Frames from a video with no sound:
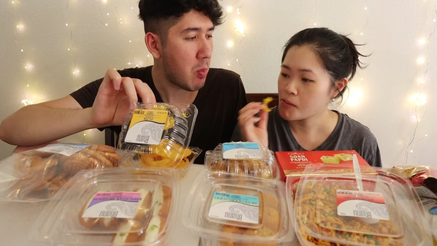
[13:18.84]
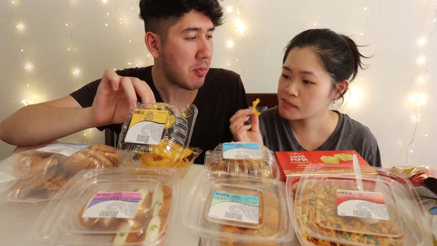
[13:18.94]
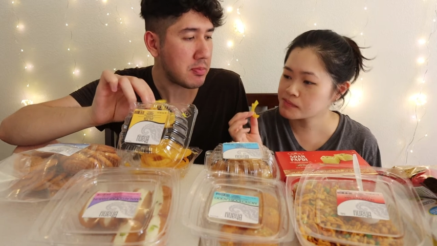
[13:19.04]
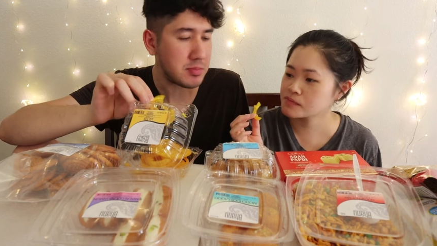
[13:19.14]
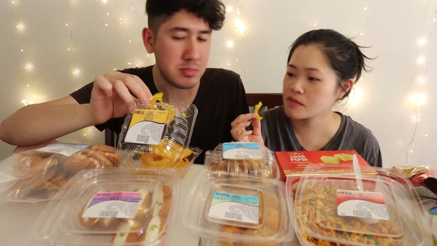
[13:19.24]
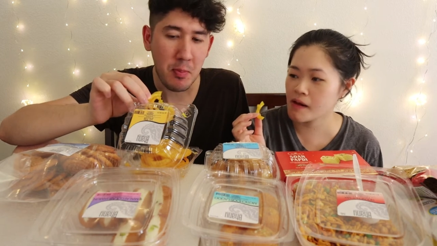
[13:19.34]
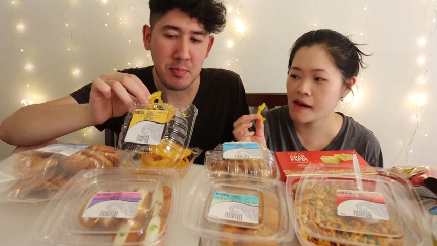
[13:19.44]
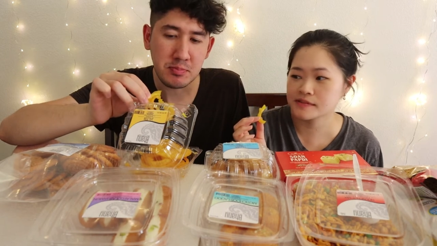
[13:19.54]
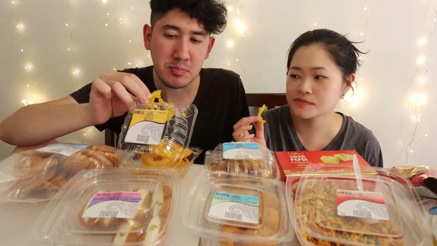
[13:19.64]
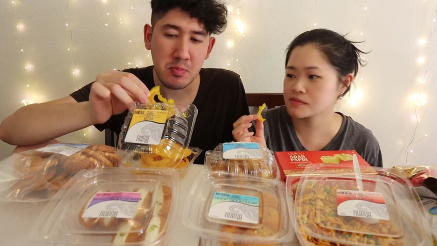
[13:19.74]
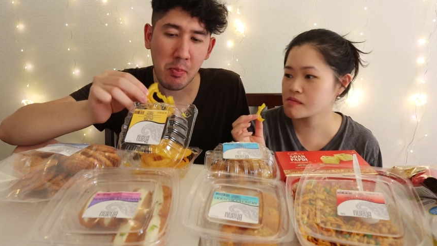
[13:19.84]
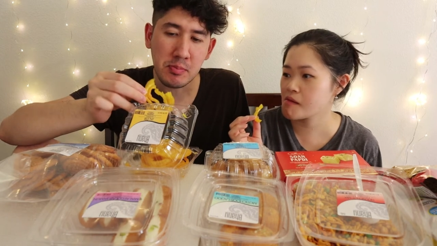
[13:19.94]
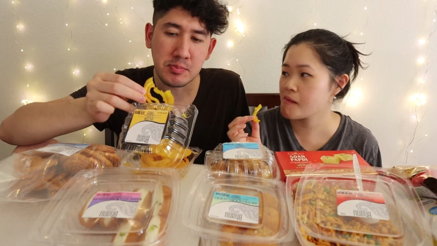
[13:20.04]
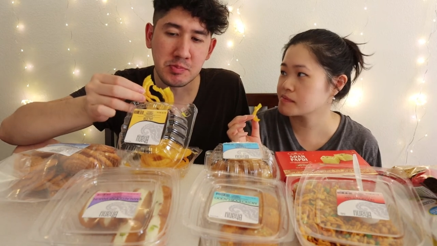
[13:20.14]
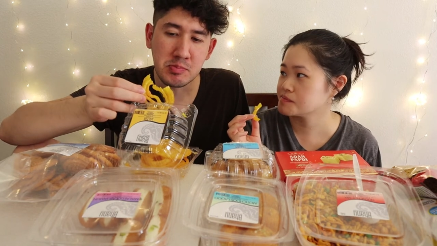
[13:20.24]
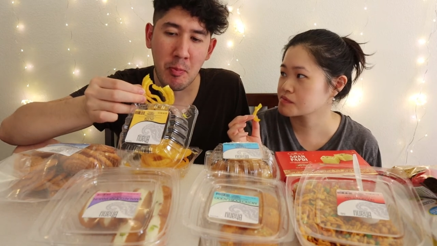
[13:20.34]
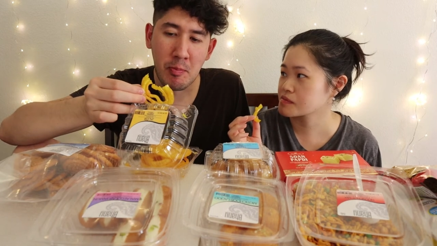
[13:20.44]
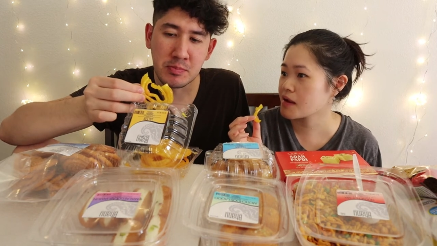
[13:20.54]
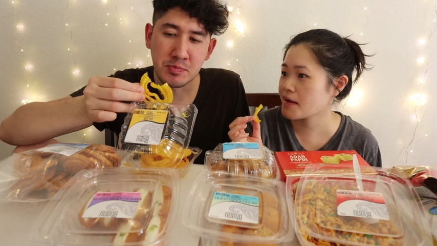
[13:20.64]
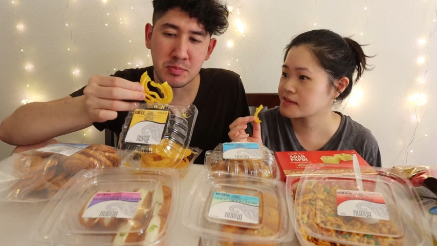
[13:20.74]

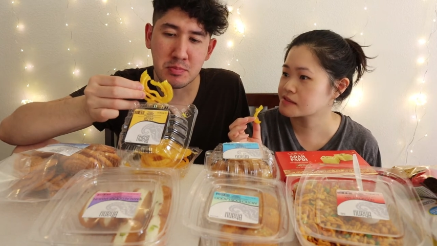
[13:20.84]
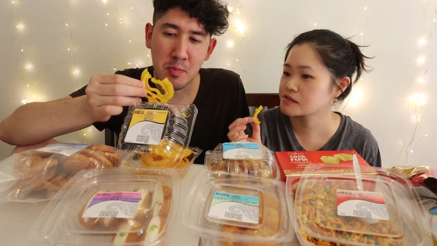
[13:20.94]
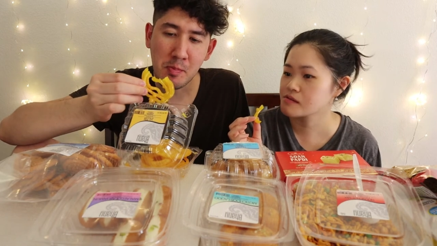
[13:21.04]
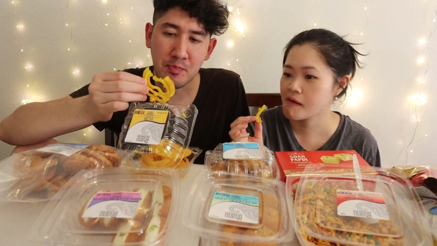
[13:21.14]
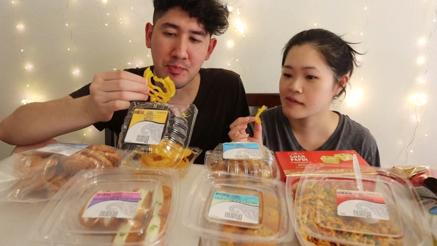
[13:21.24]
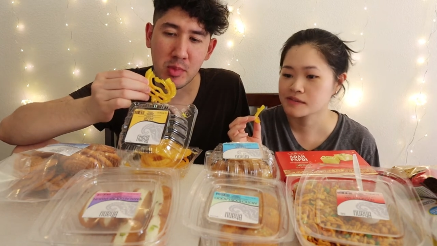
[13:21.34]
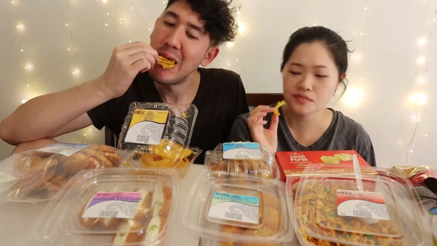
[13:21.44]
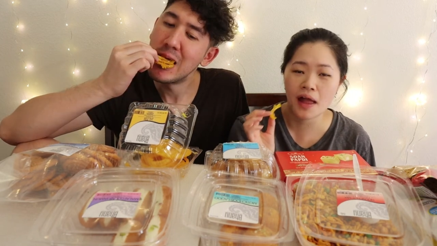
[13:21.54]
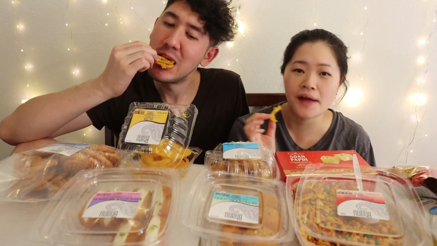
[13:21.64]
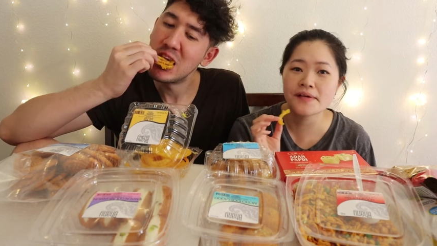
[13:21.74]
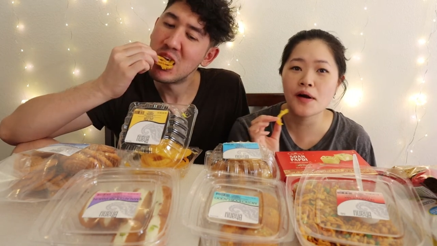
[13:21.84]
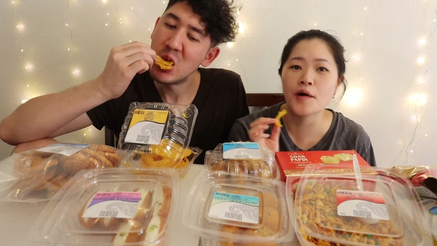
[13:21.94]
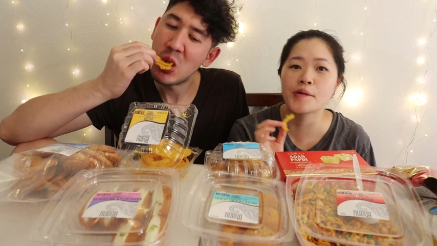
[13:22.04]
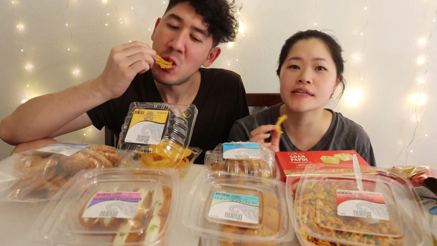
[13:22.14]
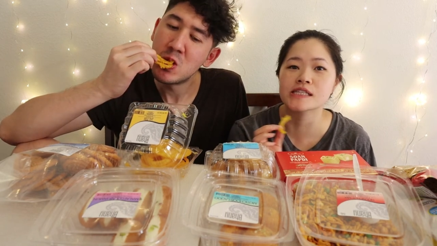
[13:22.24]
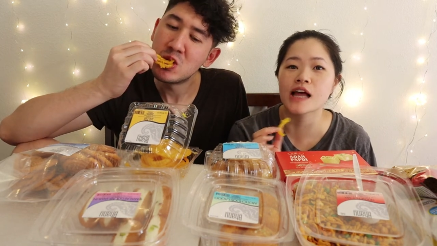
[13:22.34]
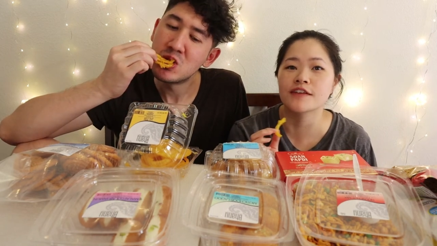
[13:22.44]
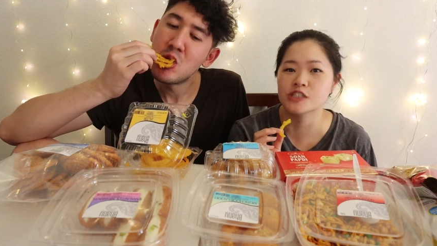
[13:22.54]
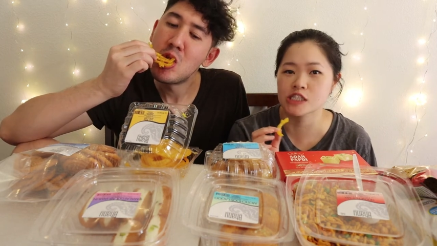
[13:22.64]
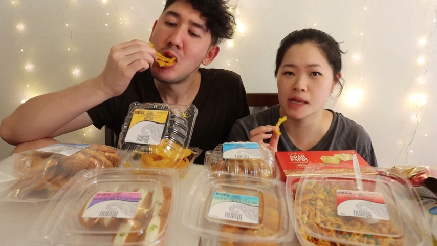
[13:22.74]
Speaker 1: Mmm. I will always love
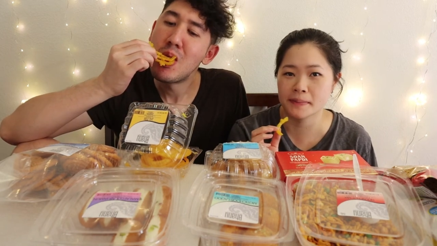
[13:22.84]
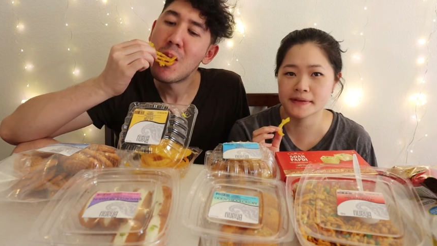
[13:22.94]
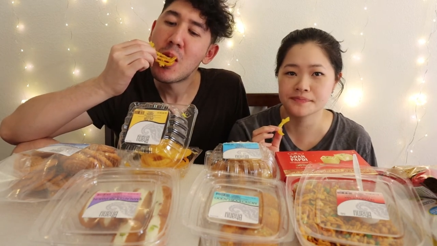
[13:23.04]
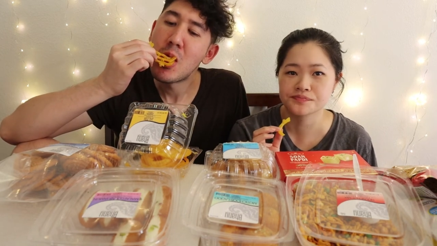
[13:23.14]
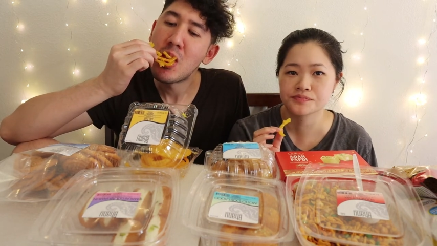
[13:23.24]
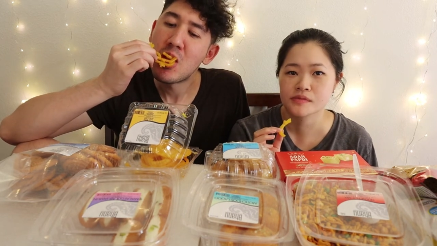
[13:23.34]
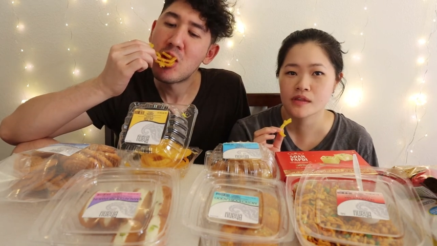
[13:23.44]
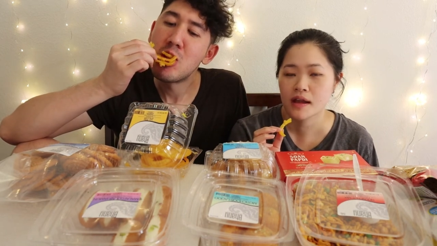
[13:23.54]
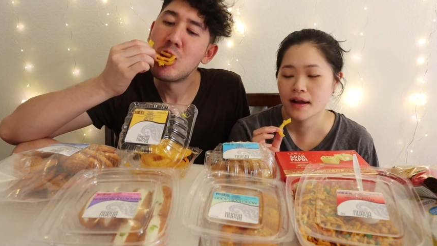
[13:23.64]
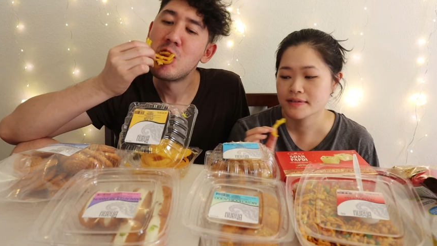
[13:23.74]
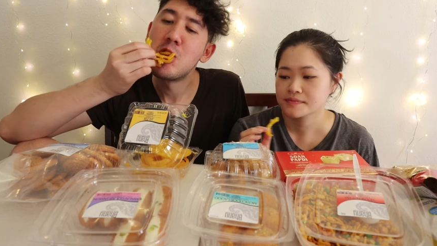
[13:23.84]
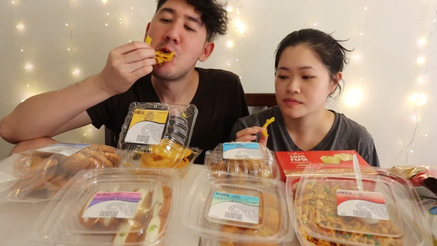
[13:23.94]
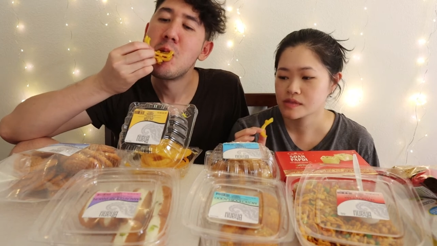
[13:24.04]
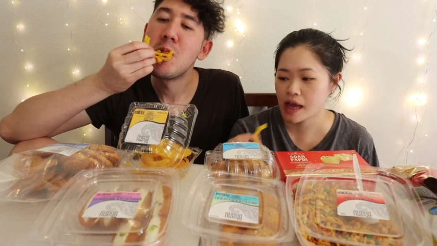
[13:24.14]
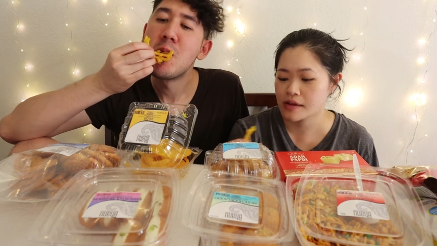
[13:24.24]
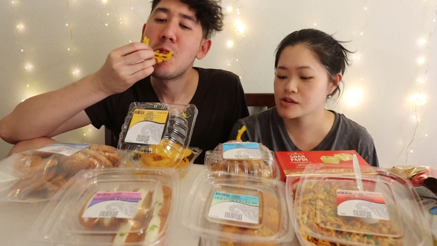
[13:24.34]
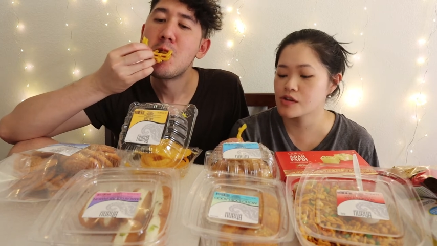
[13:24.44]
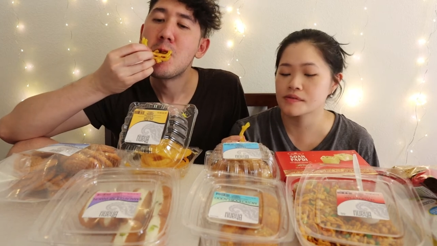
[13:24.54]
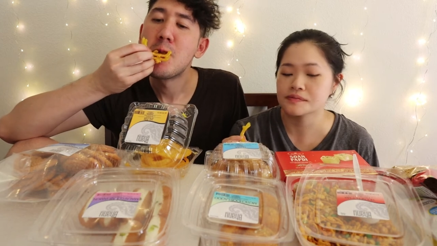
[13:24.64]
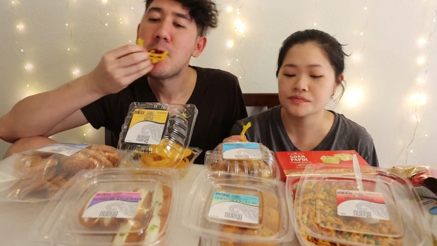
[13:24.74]
jalebi. I don't
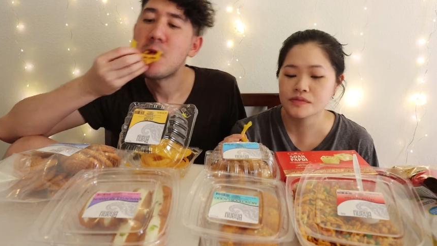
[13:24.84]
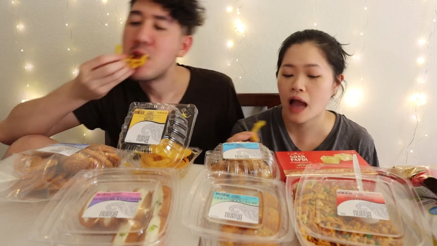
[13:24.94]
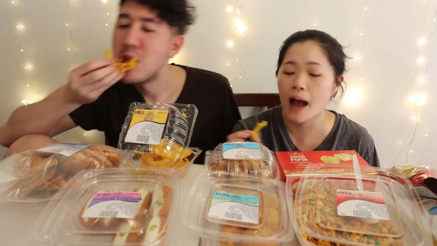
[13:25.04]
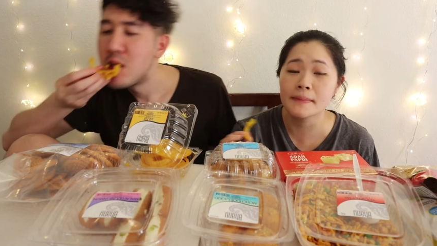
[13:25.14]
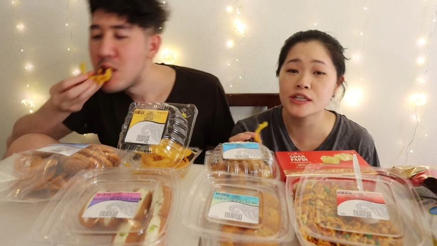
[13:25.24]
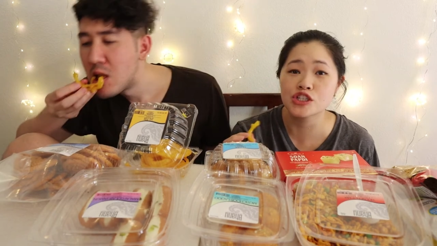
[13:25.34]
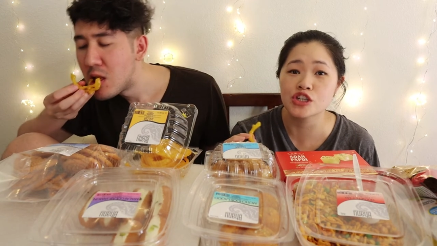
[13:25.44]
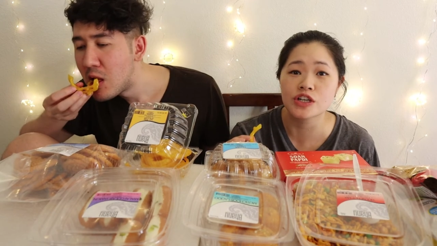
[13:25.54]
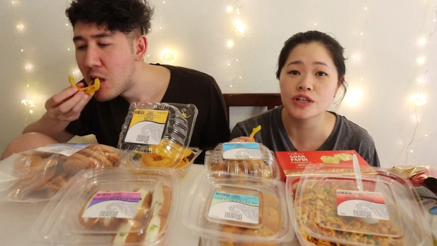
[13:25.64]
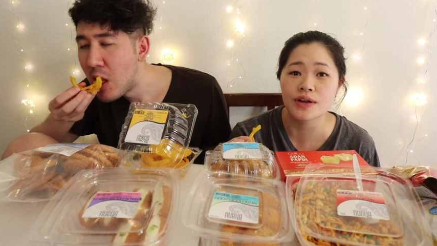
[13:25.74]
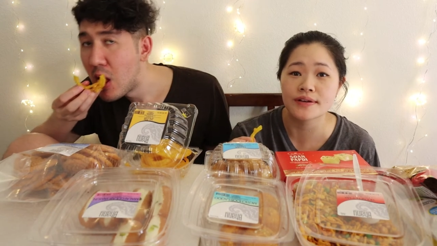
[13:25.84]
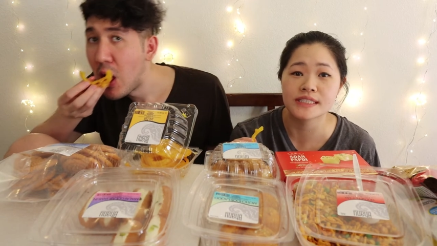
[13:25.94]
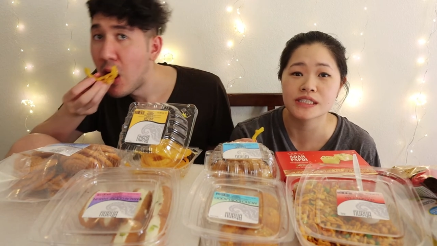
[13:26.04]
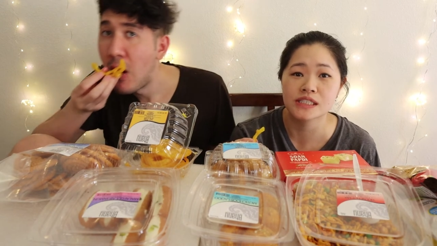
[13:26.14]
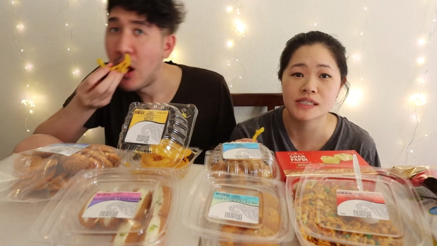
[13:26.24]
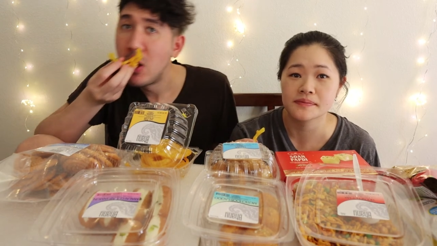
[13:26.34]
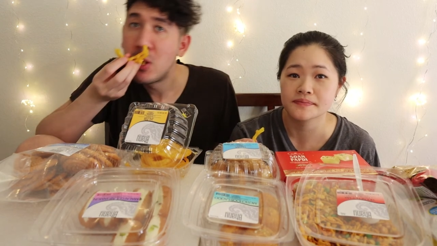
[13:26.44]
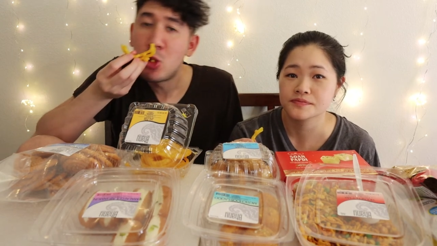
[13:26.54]
know how much sugar there is in it.